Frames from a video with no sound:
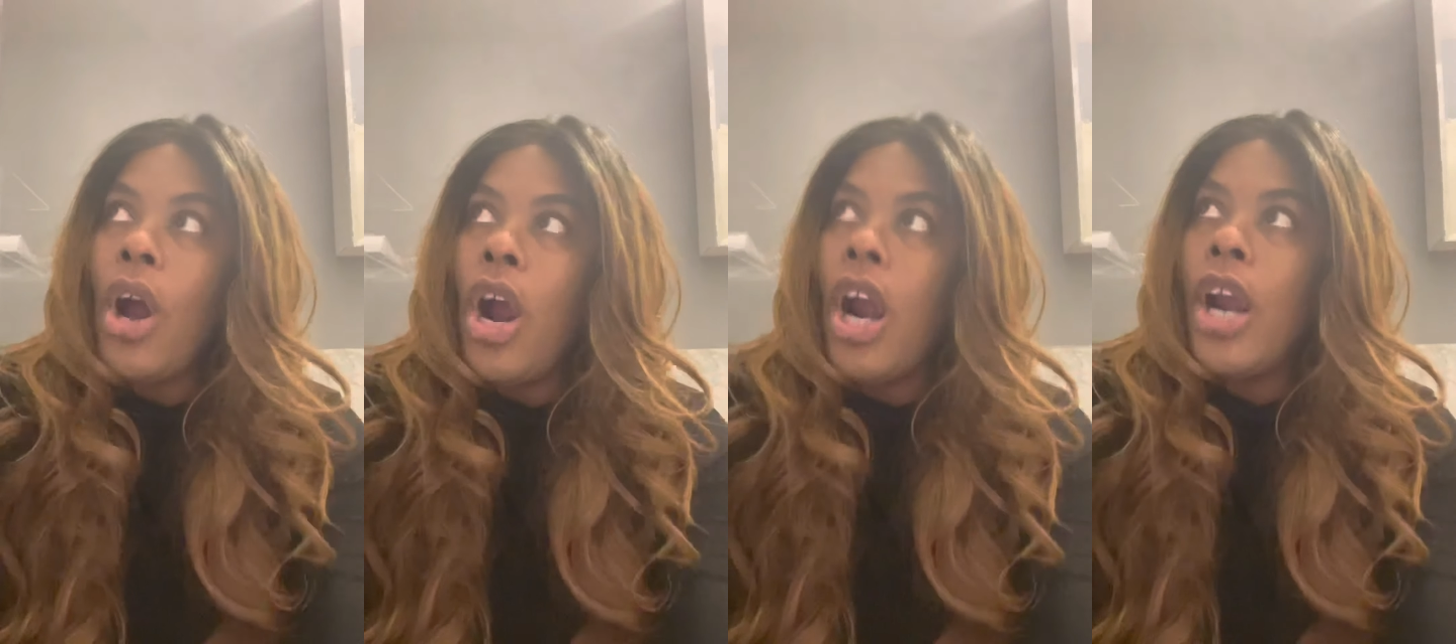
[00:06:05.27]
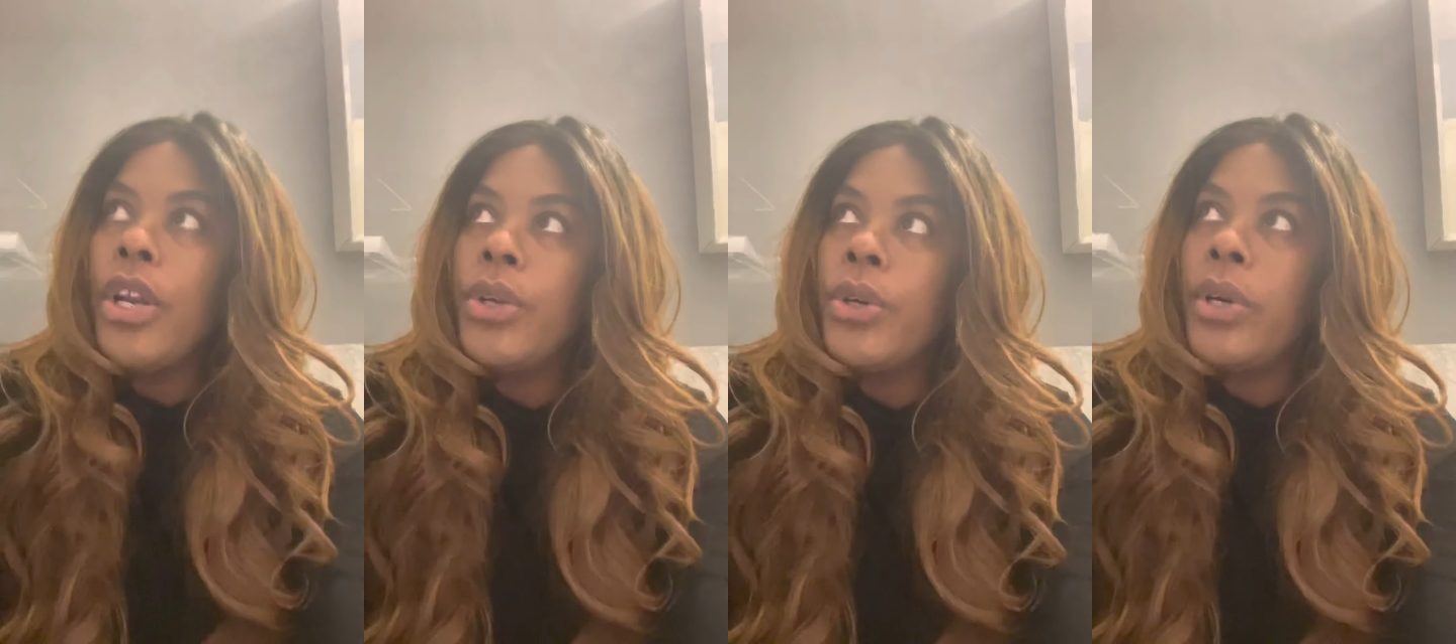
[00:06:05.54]

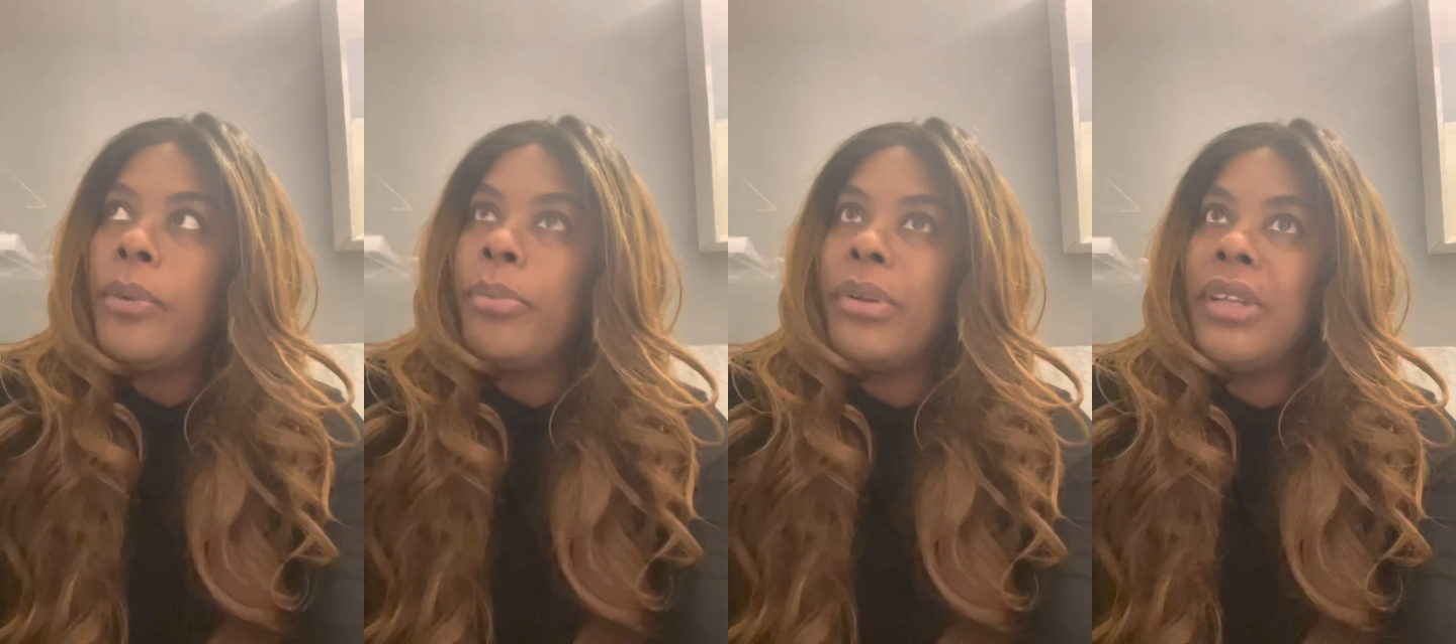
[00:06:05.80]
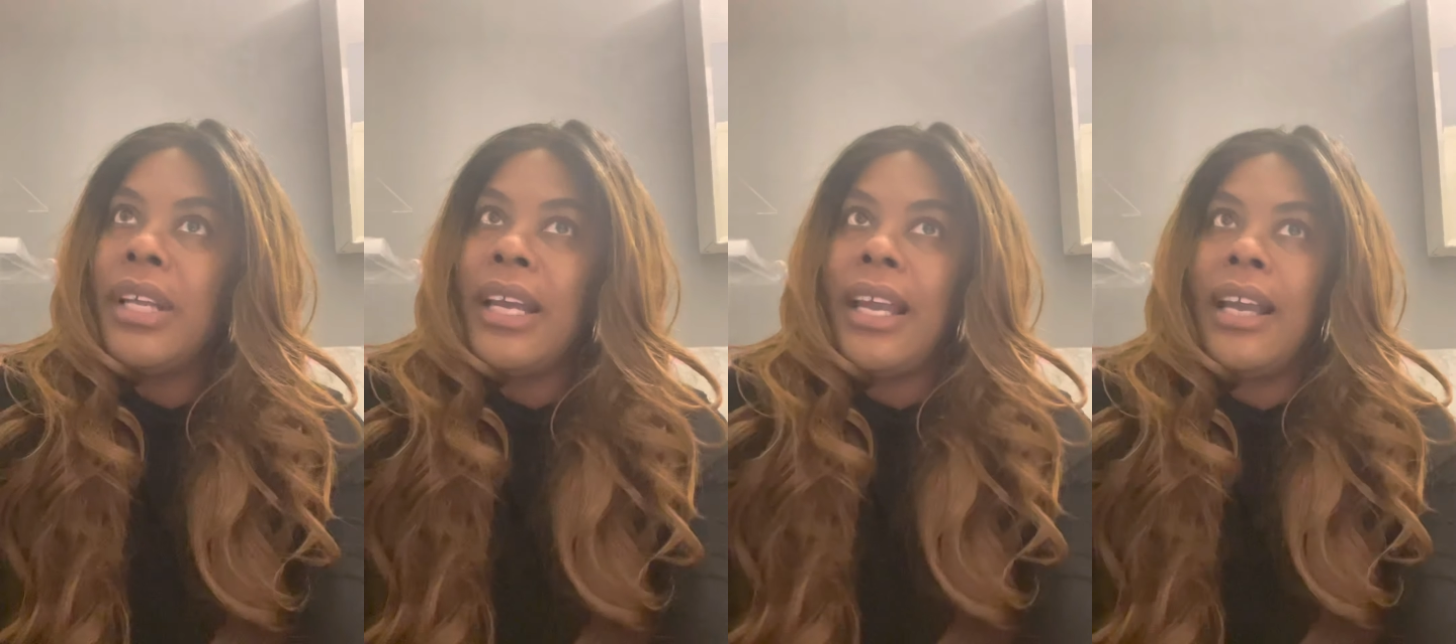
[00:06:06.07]
are your
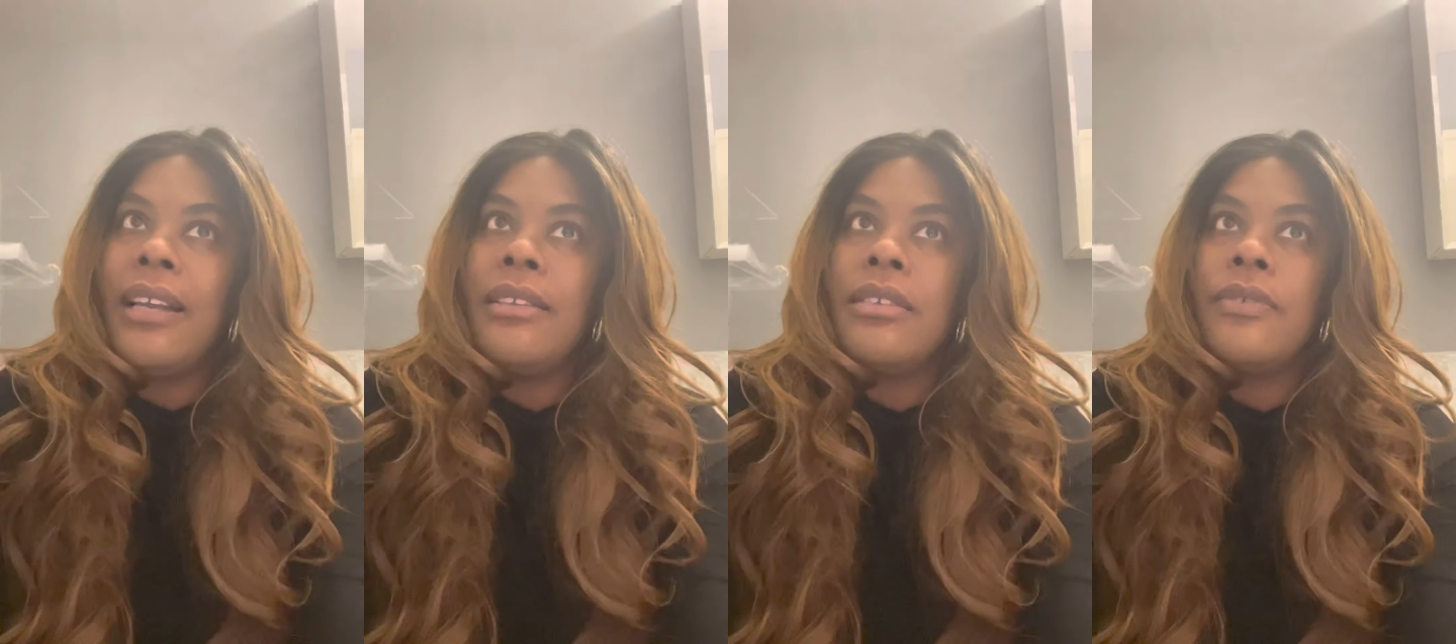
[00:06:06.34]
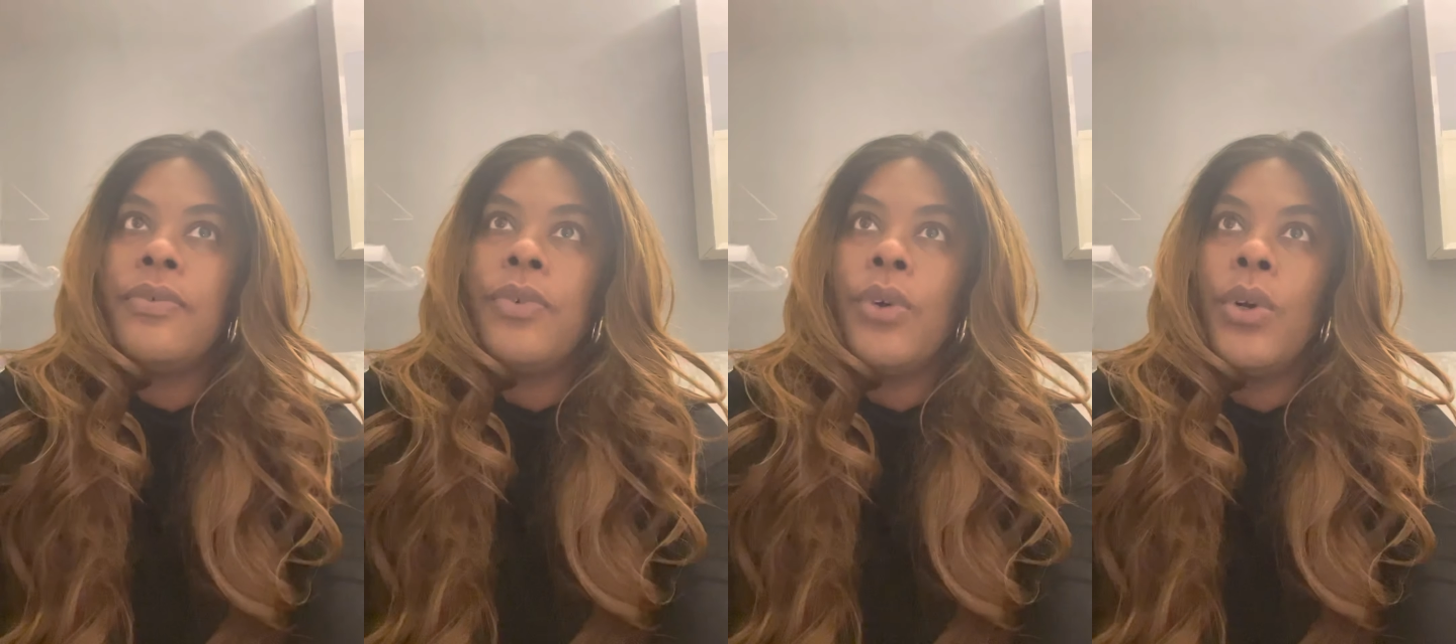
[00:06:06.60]
plans
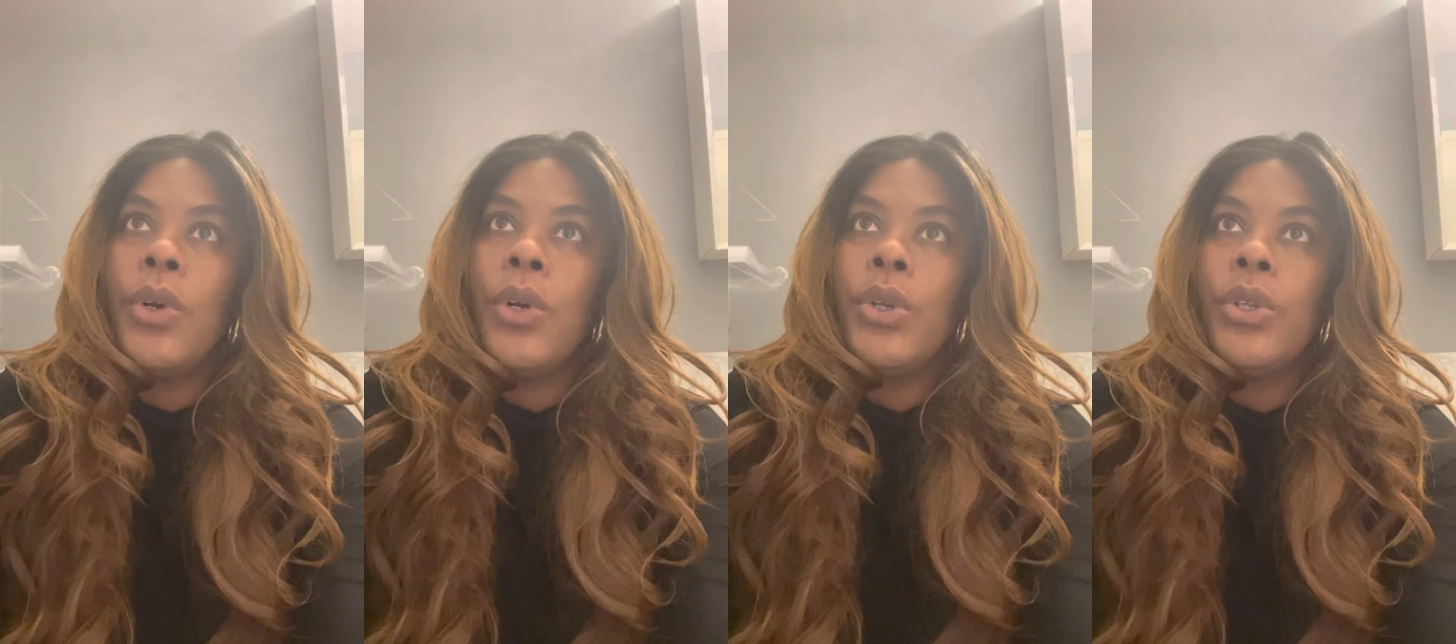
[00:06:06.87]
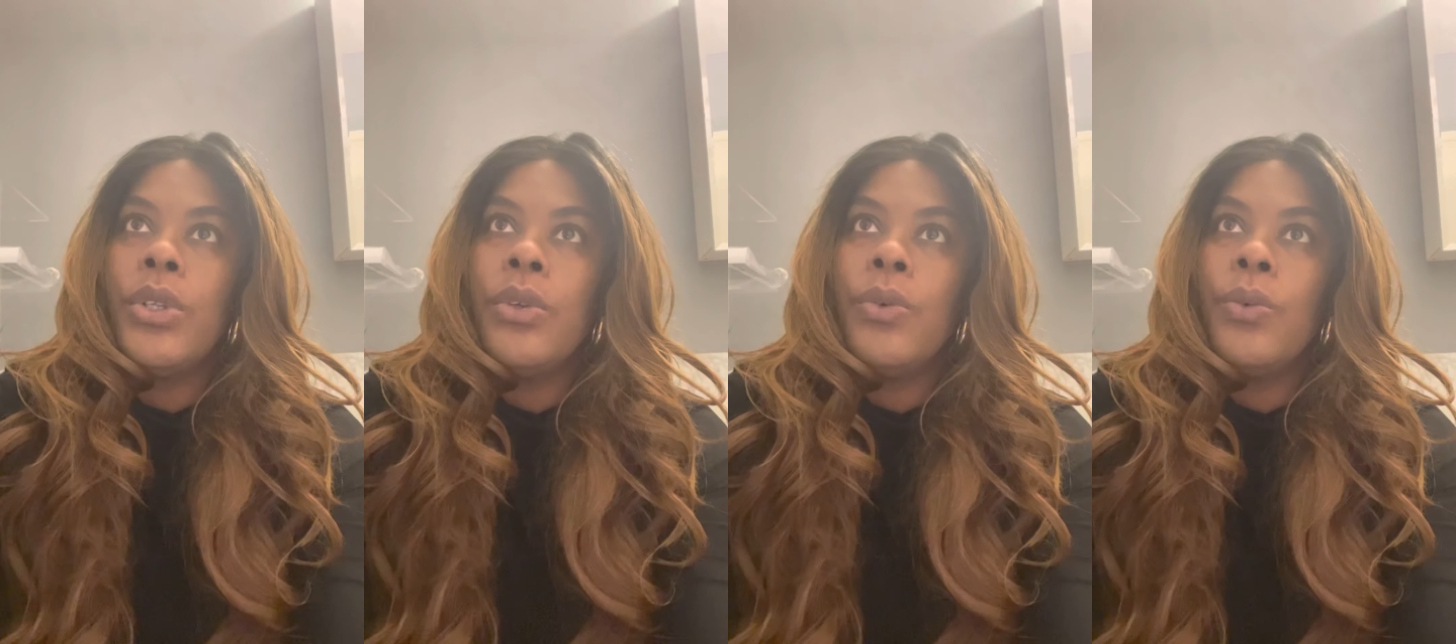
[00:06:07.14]
for